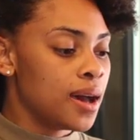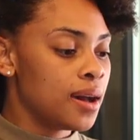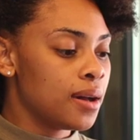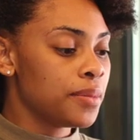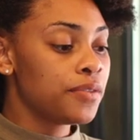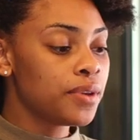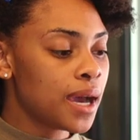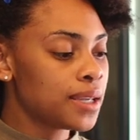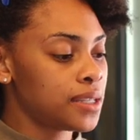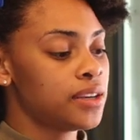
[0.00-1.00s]
If you
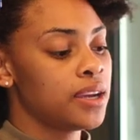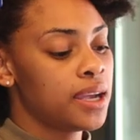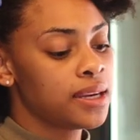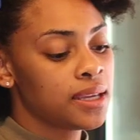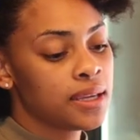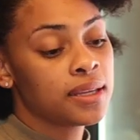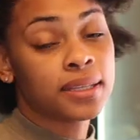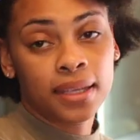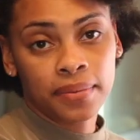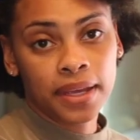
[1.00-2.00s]
guys hear any
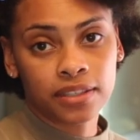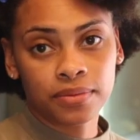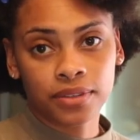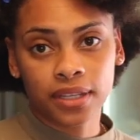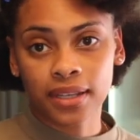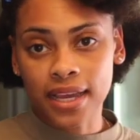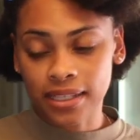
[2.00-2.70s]
DMX music,